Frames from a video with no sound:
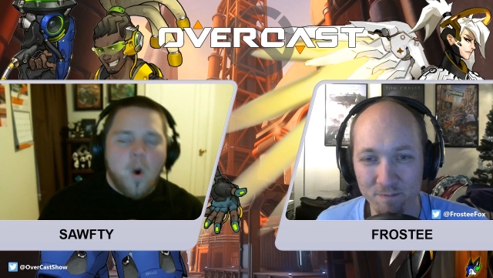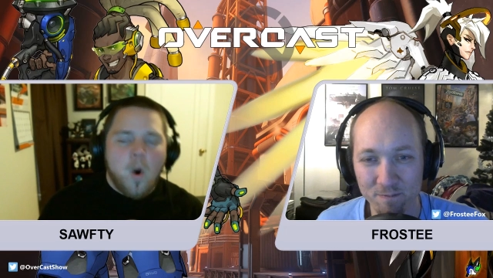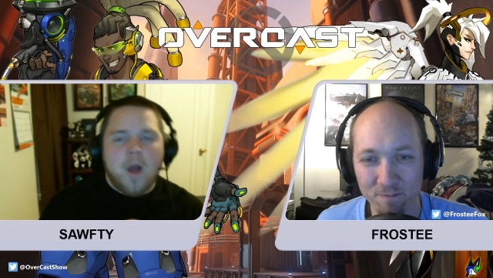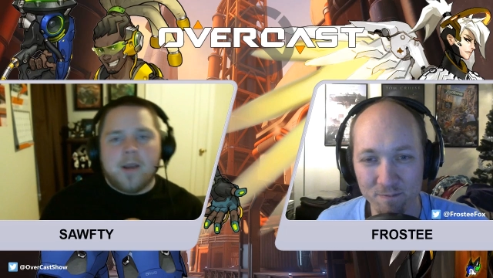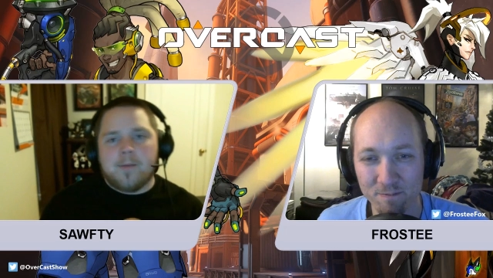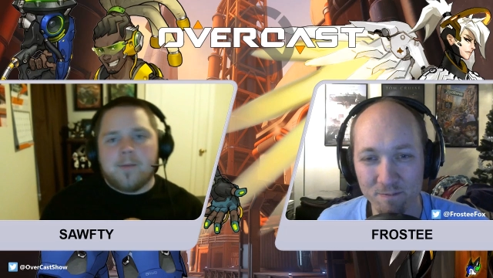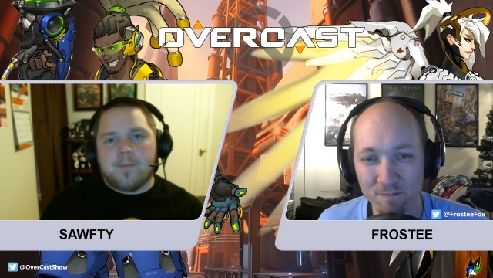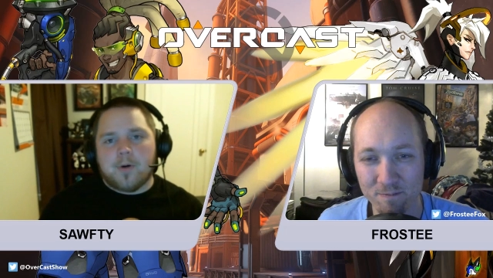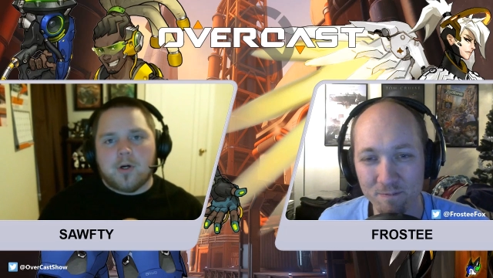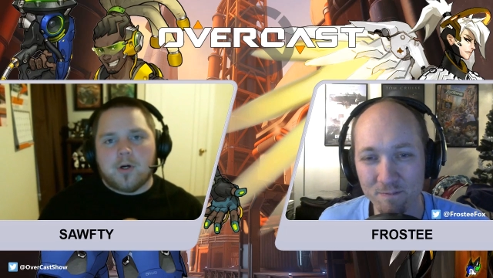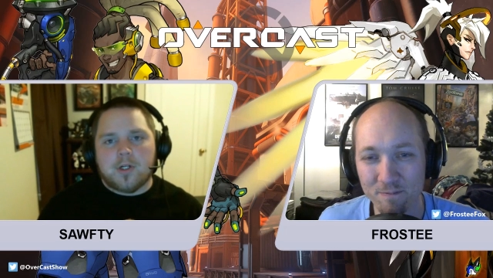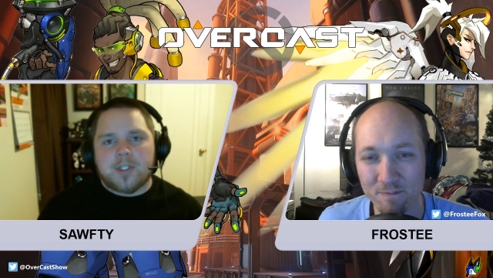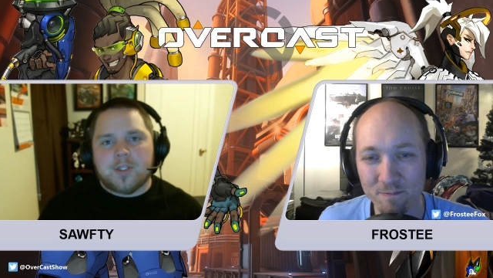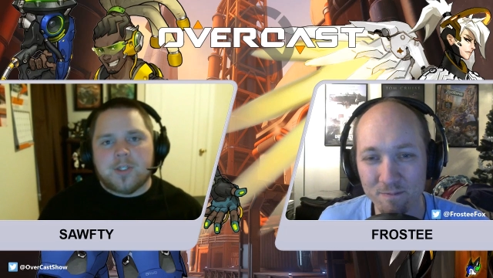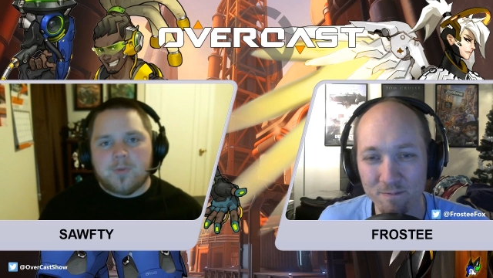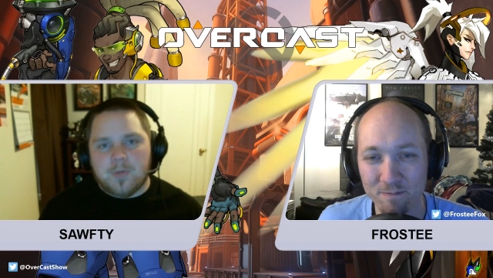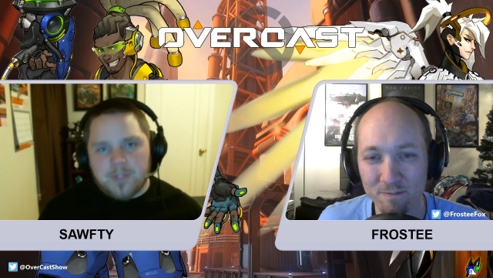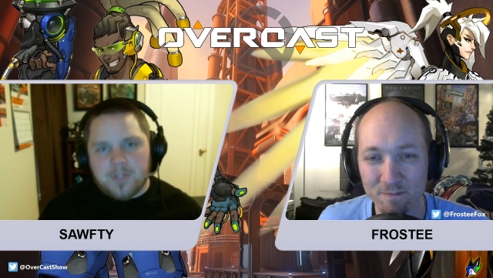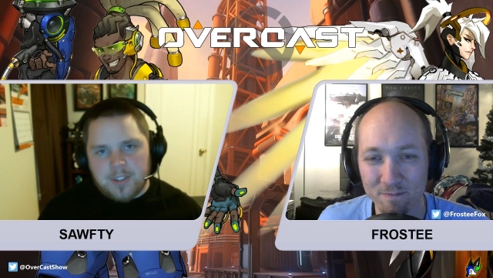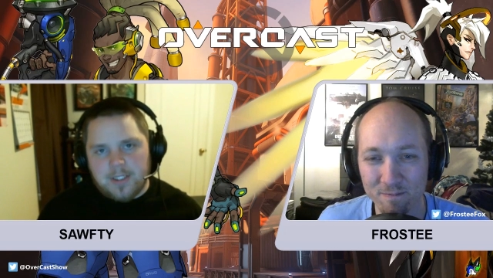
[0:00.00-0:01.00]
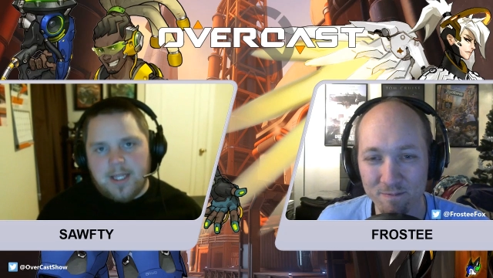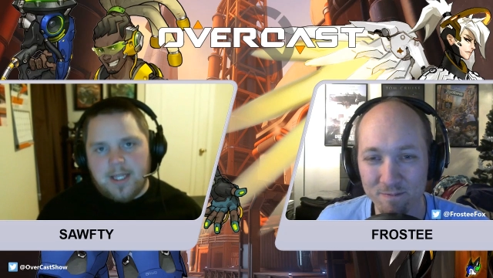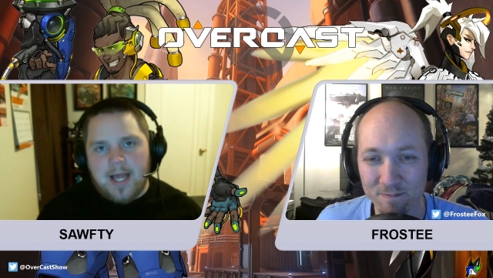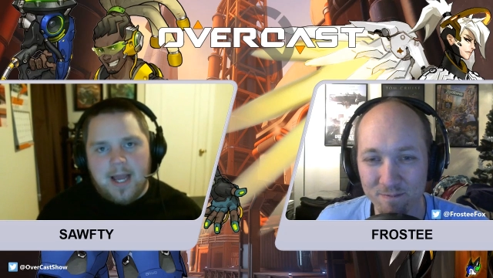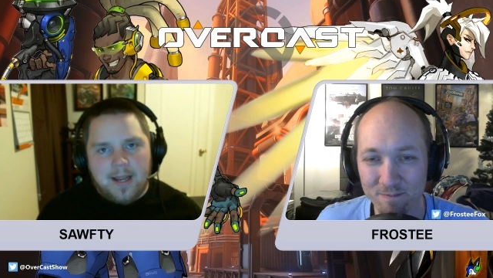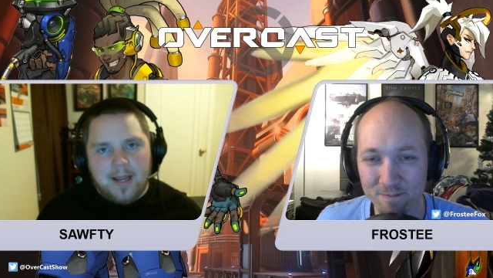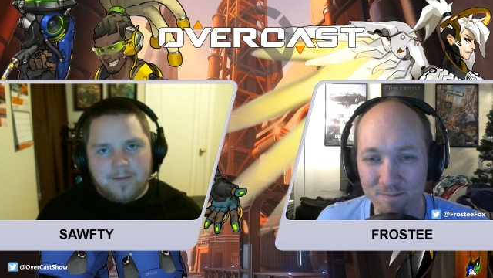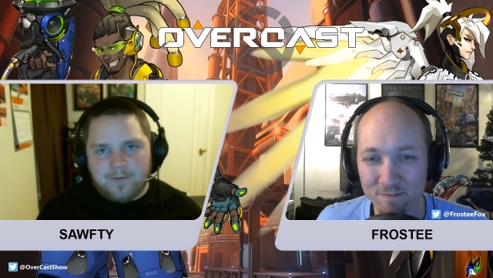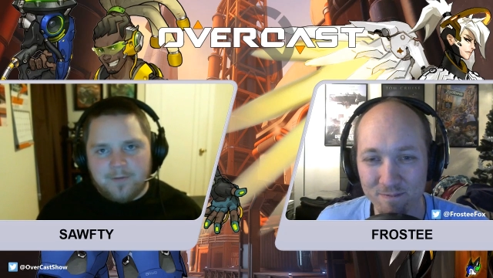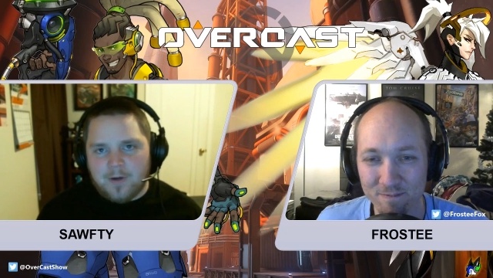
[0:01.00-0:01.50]
Speaker 1: one person was
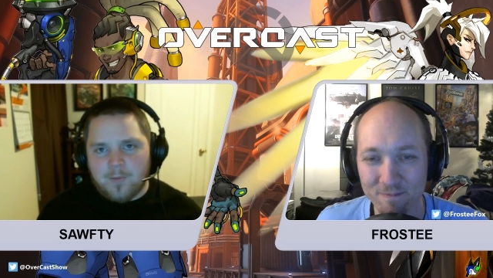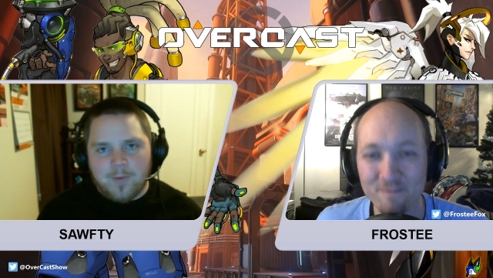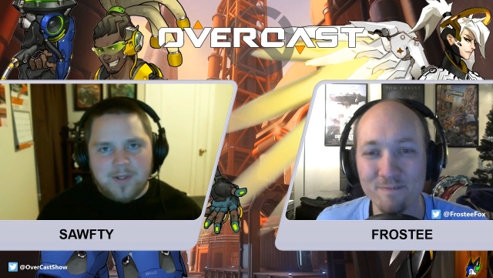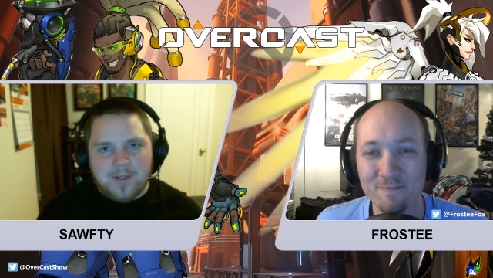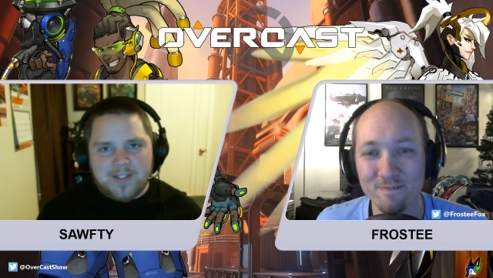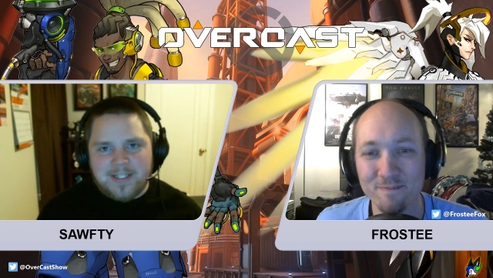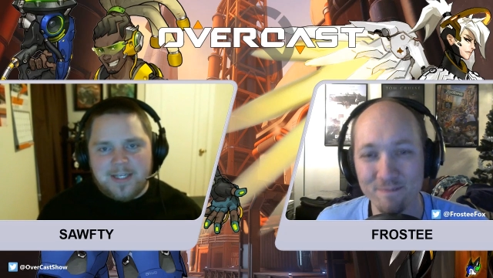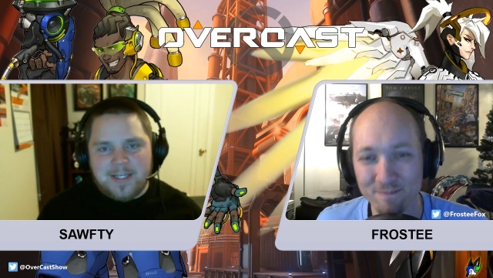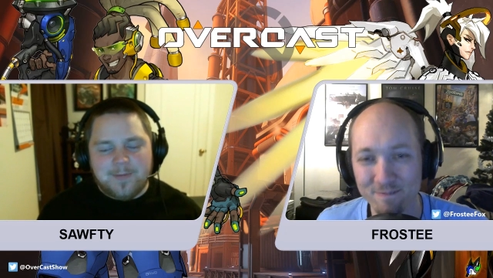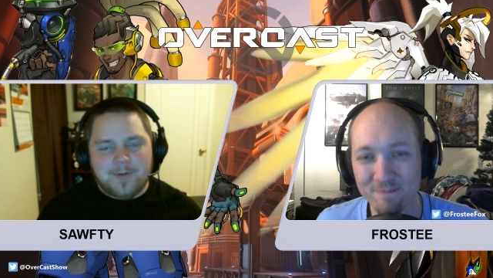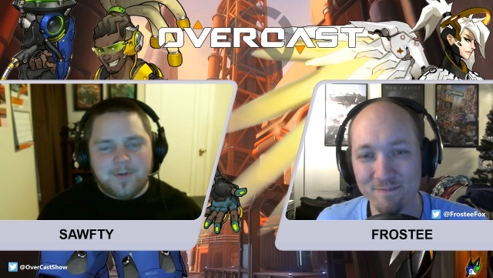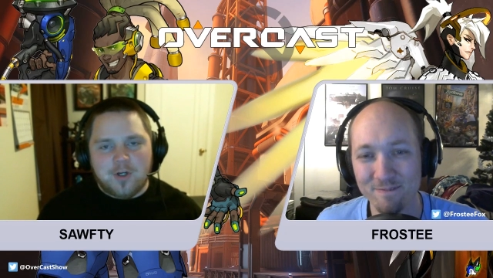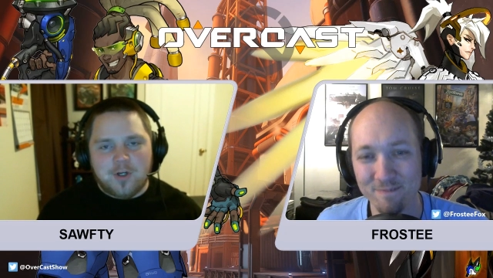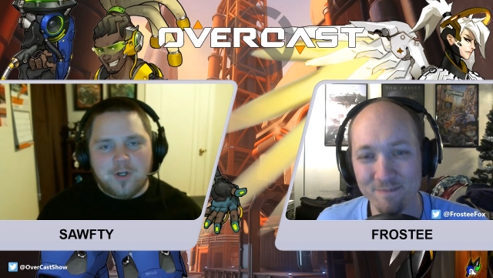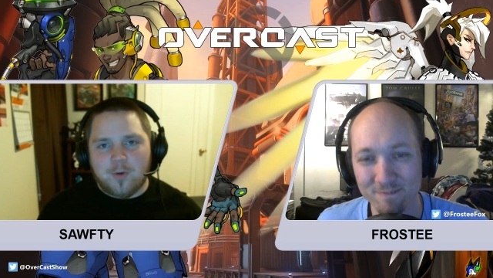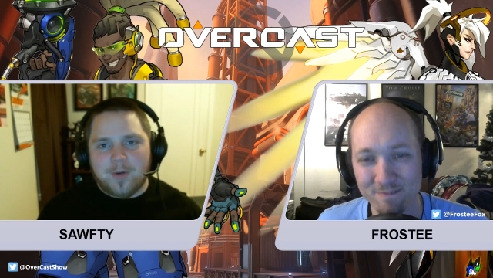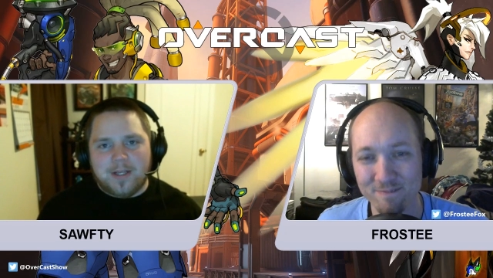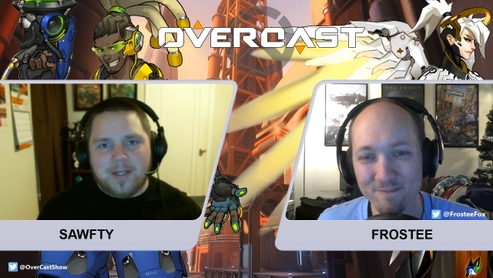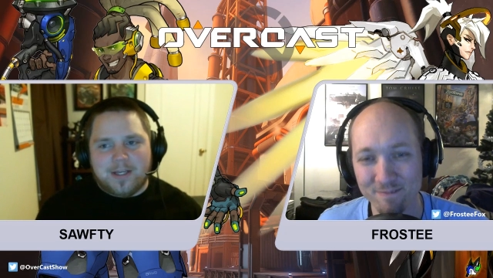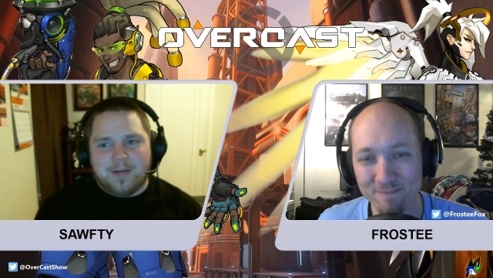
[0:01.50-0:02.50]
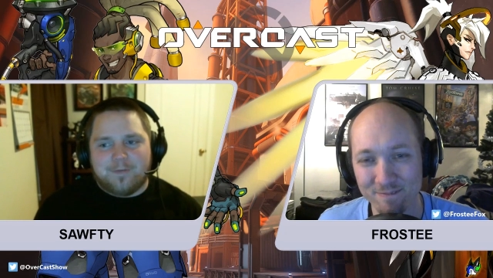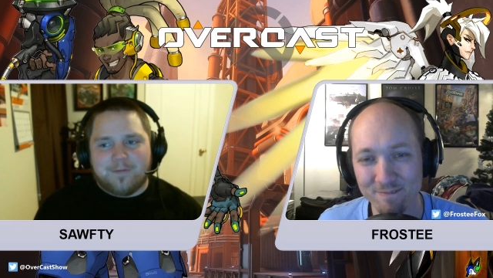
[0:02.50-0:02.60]
alive on one team and nobody